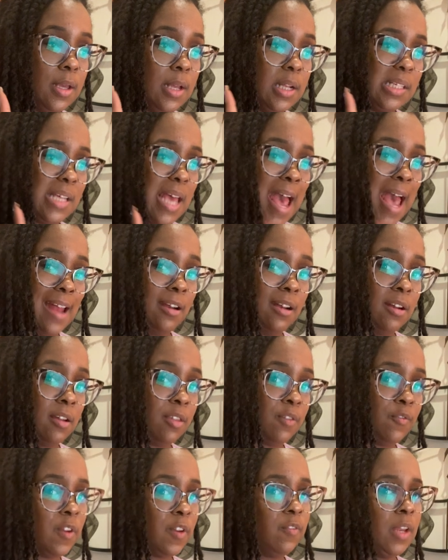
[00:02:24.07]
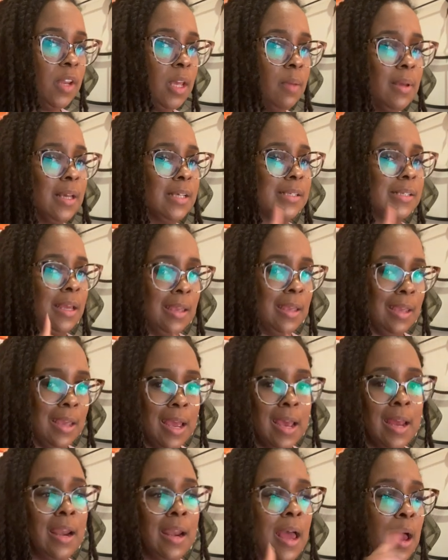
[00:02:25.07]
to add another $50 because
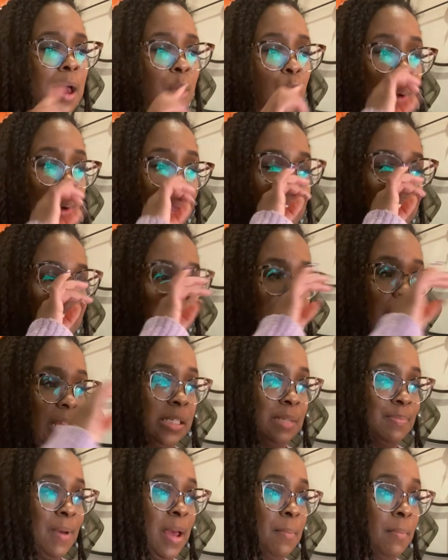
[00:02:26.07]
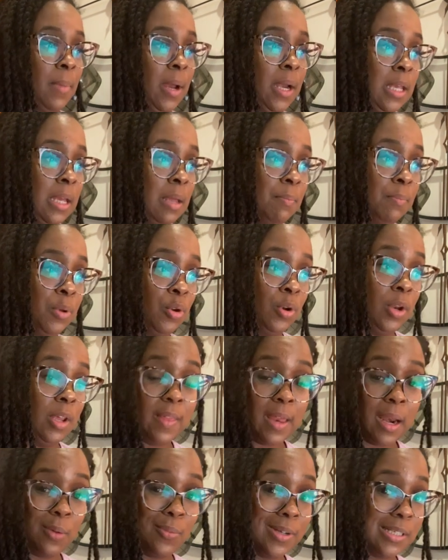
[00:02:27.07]
again, I went and spent money in beauty
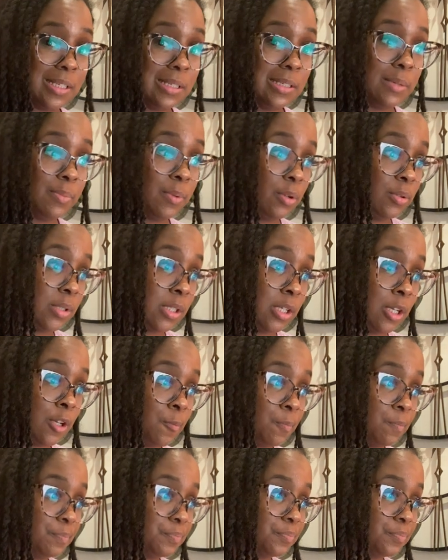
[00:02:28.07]
that I wasn't supposed to.